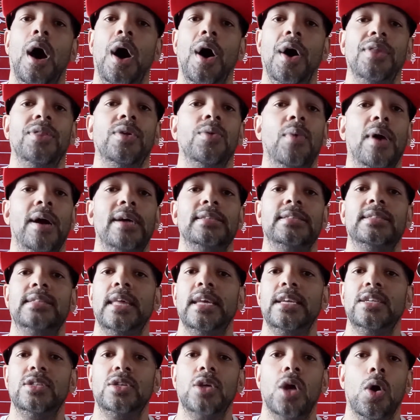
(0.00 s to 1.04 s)
Otherwise,
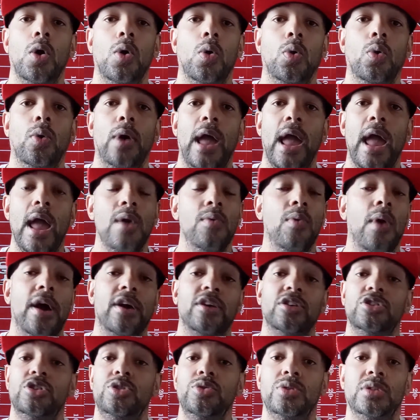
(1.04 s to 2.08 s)
things go
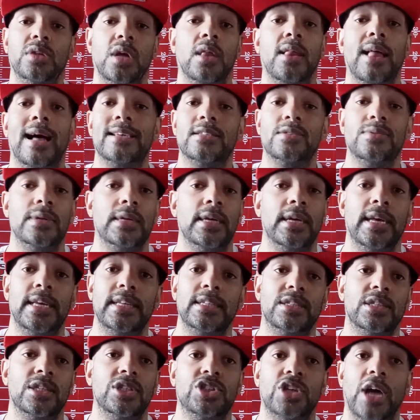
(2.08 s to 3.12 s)
AWire, as you saw last week
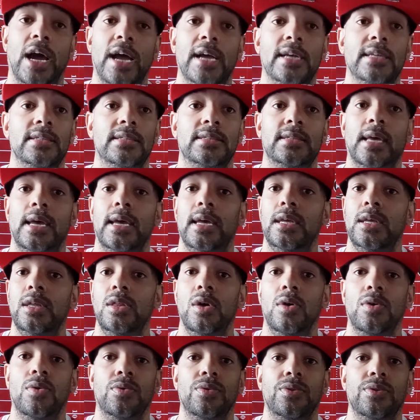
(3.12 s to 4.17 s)
against the Giants. Like,
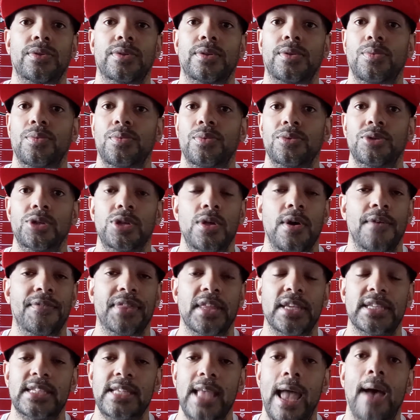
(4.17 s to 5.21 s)
if
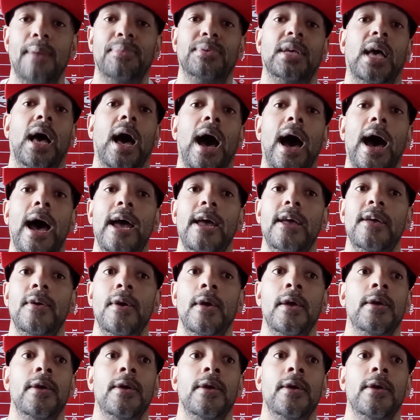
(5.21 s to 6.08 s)
the snap's high,